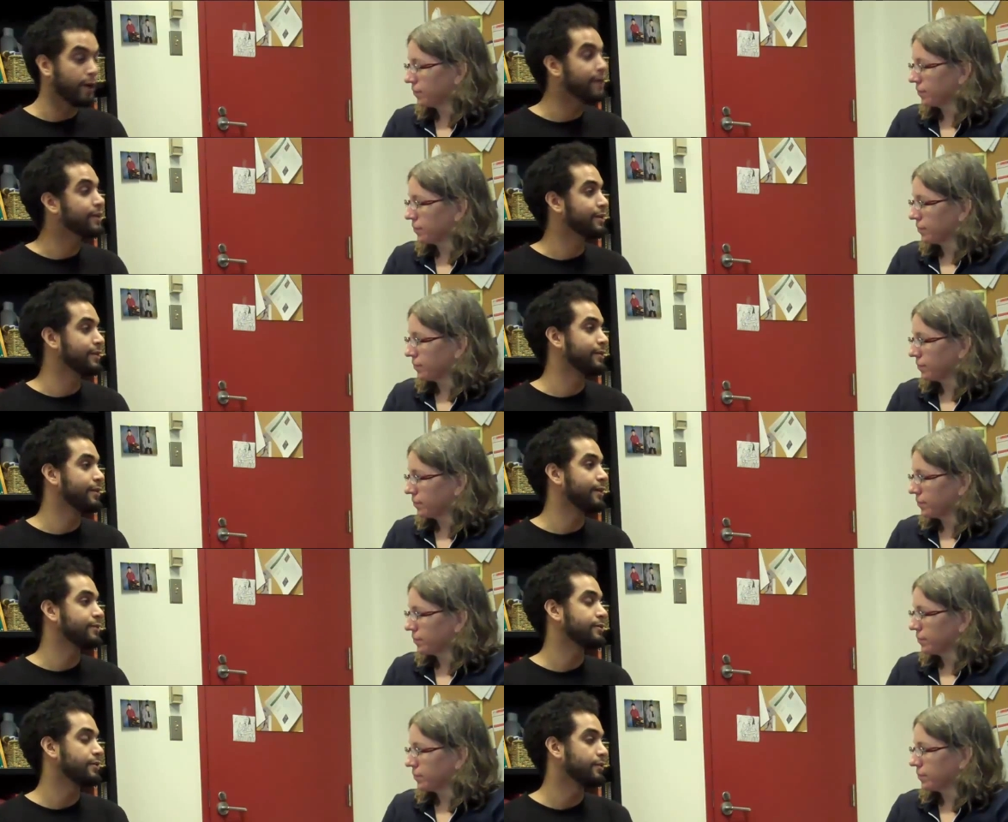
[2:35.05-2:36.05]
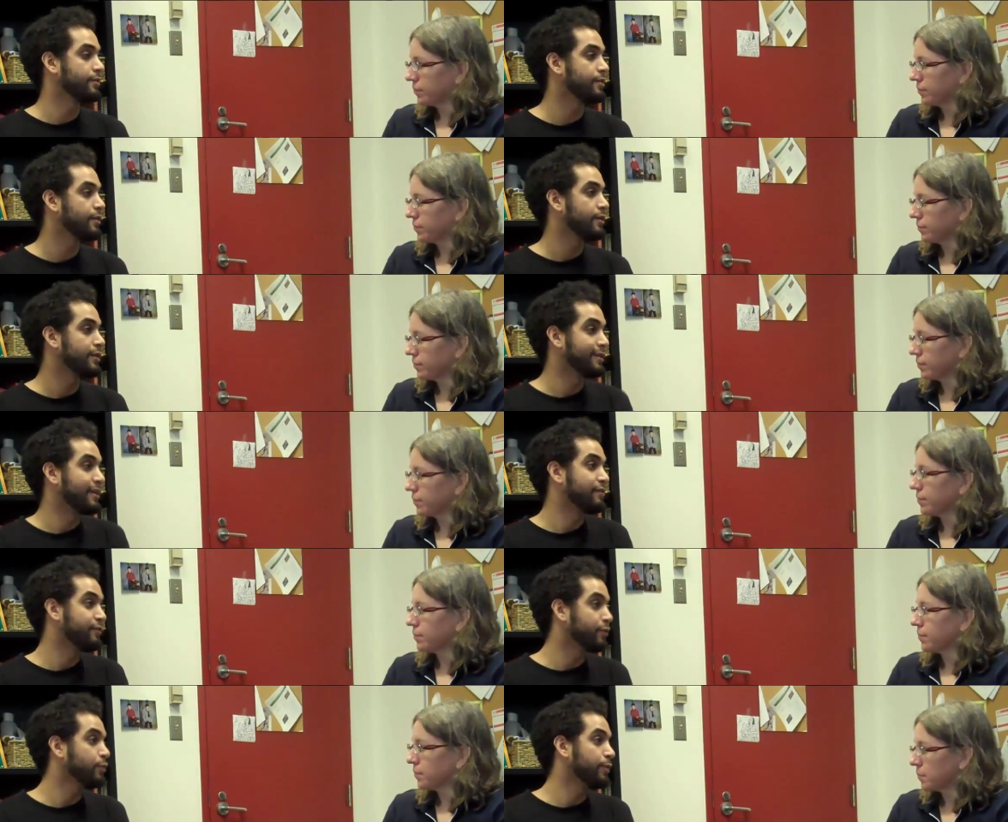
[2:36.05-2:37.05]
Speaker 1: variety in that, uh, in
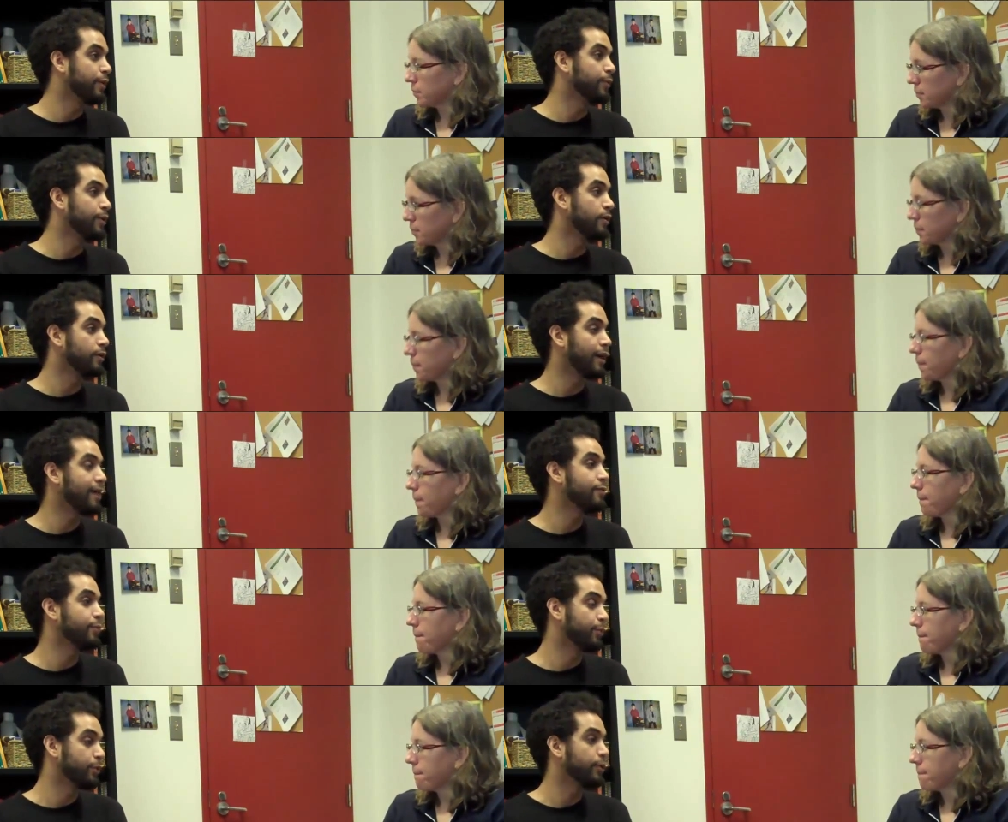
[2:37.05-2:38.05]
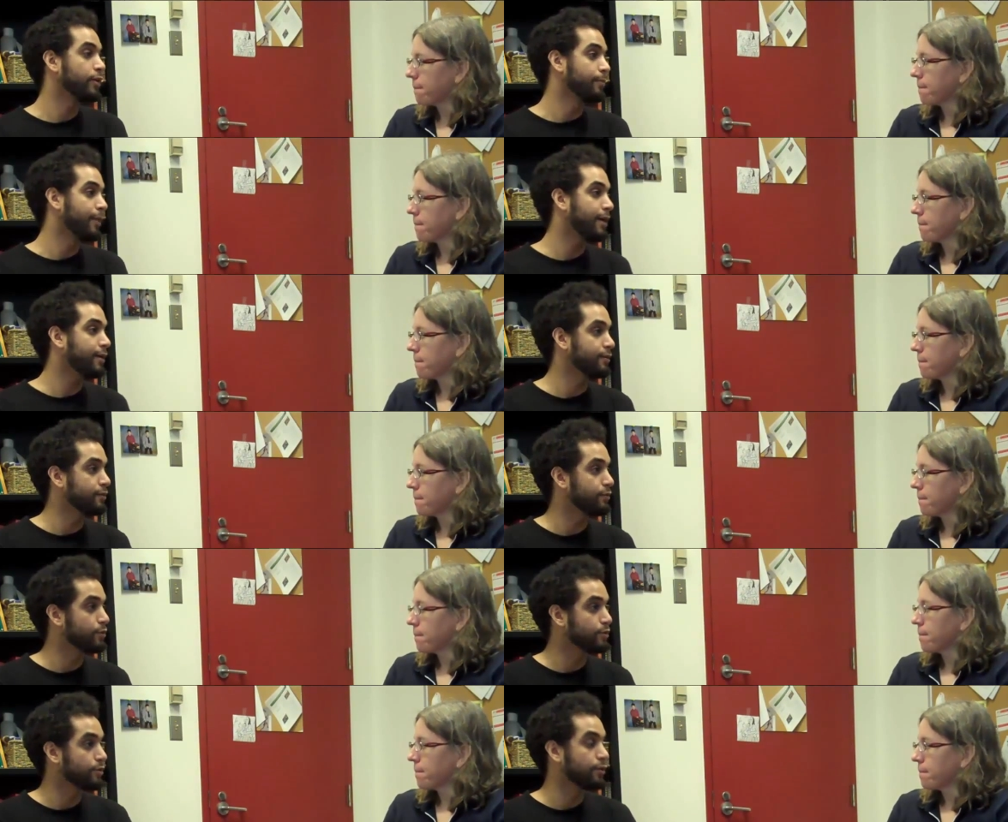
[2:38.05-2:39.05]
that view that we all have when we're looking back in the
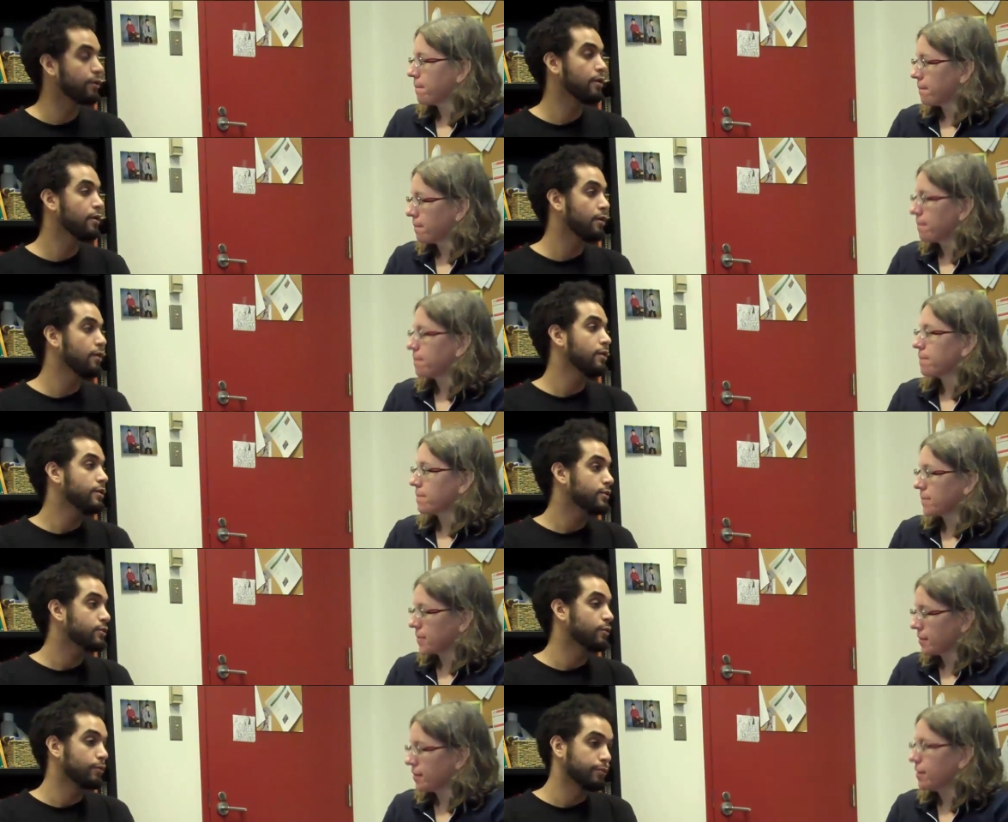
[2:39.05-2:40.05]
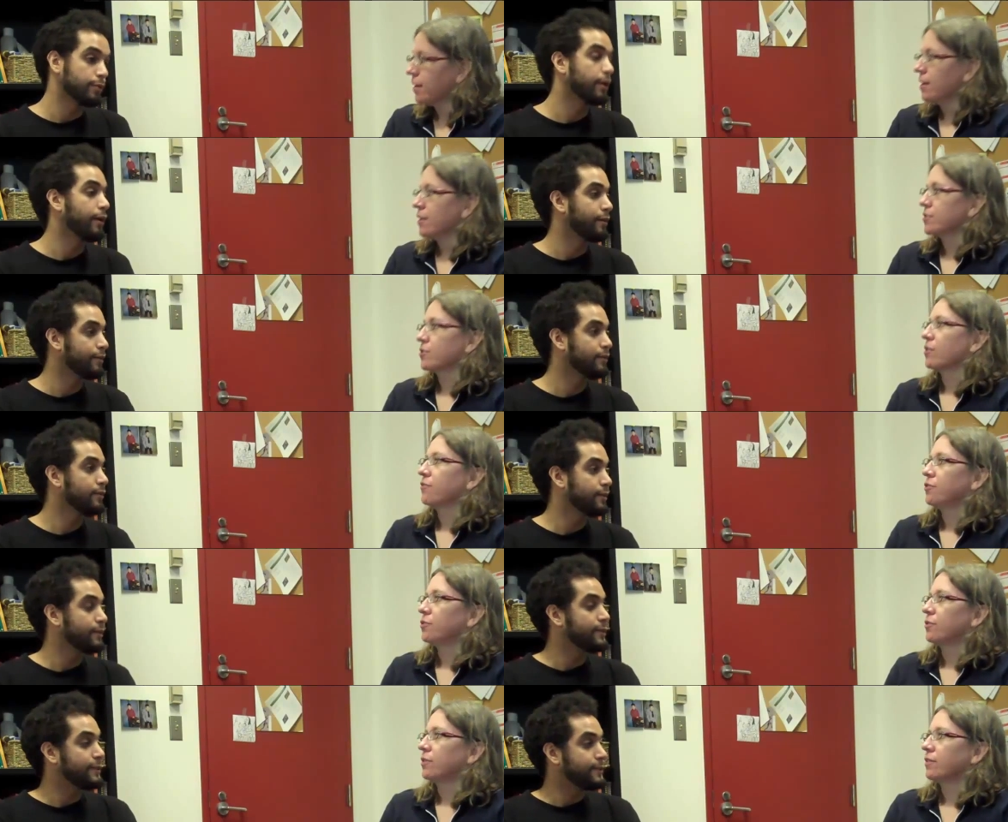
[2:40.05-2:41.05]
future. So, yeah.
Speaker 2: So
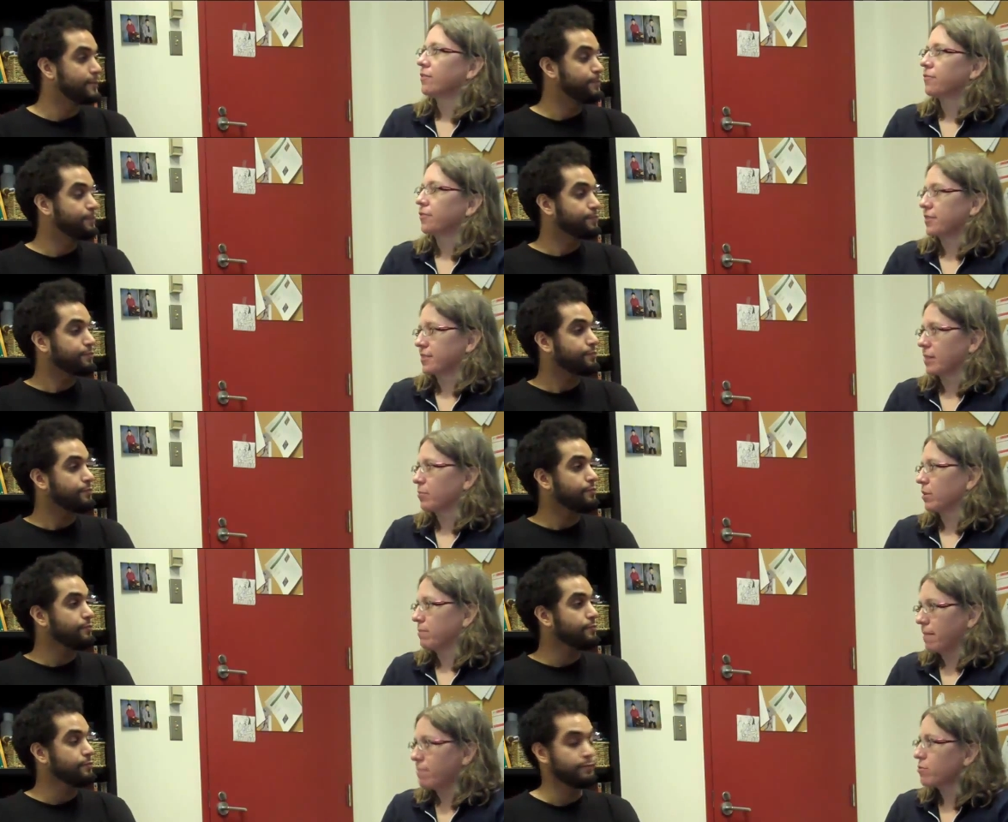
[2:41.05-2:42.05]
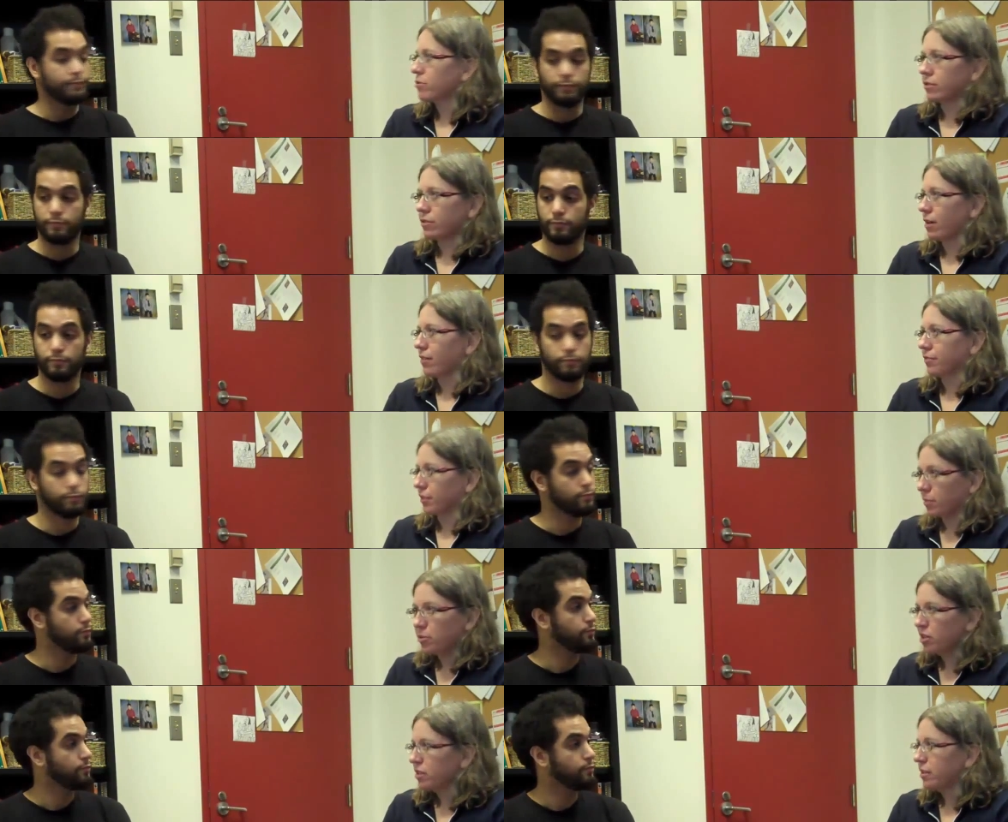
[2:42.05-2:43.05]
if you're, for example, a member of the
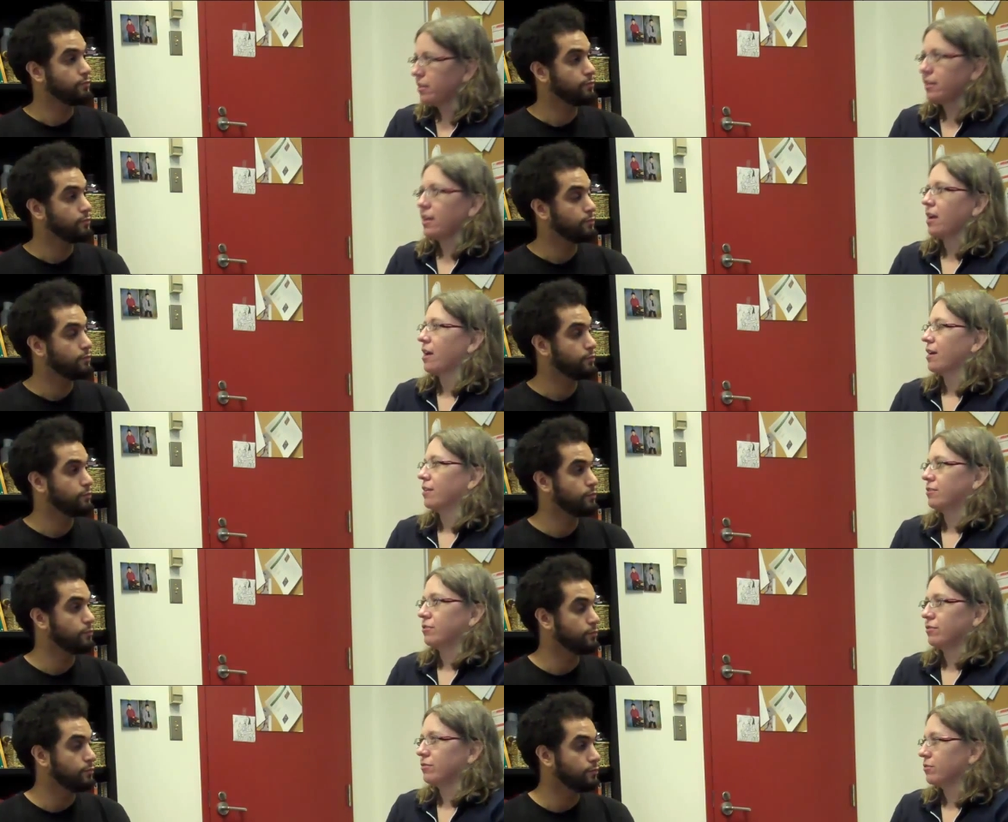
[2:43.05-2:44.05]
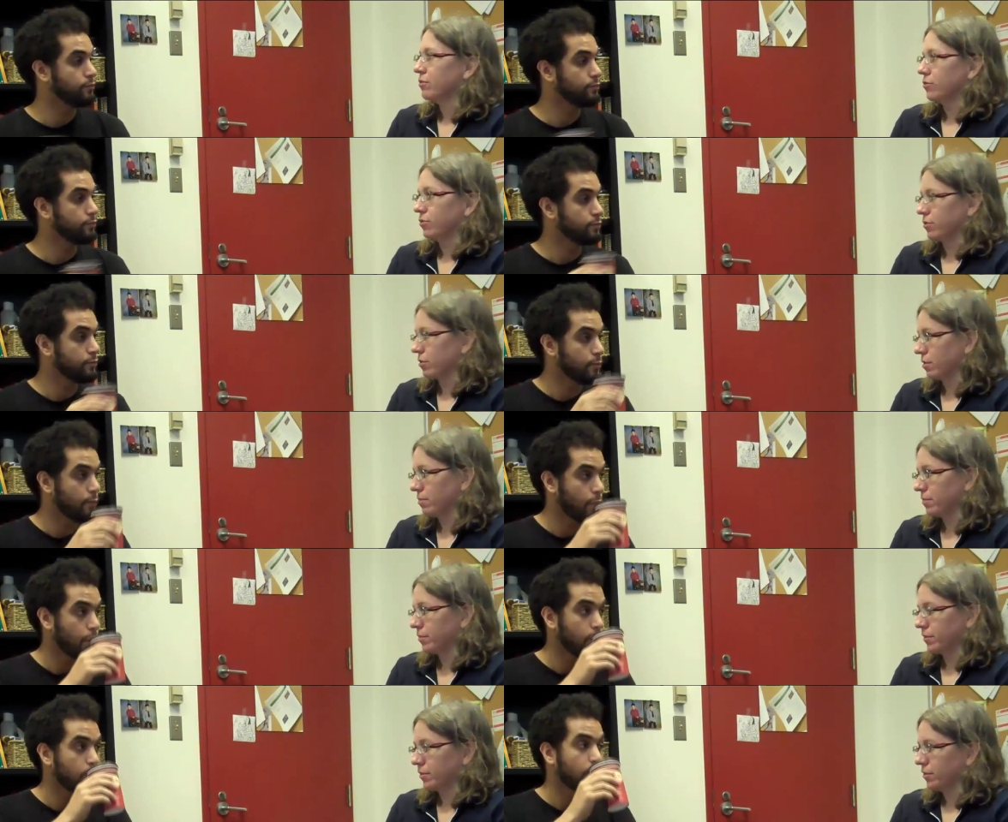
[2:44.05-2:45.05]
community and you're,
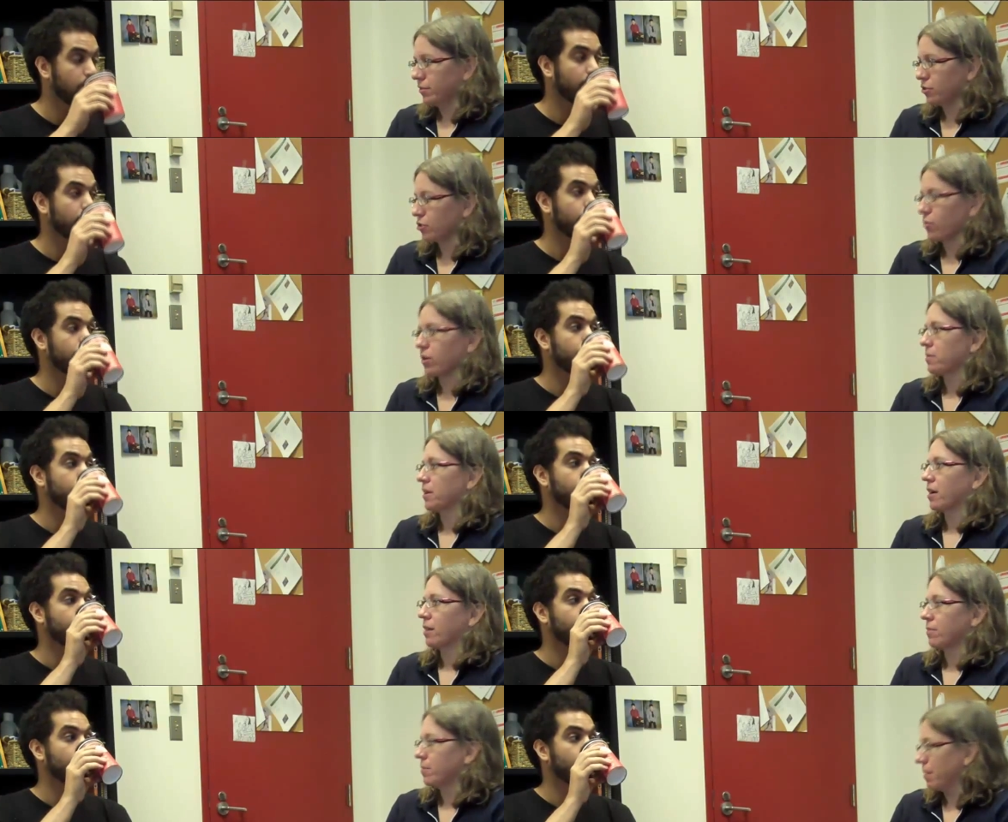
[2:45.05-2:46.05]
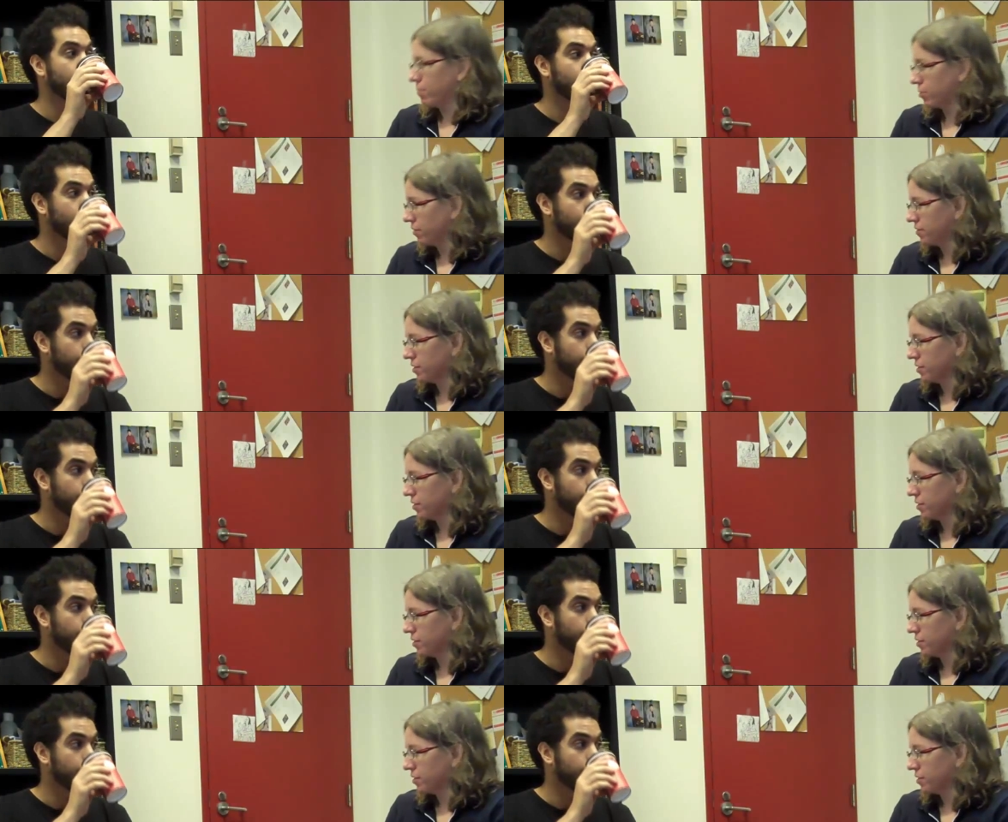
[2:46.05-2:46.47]
you just want to become a member of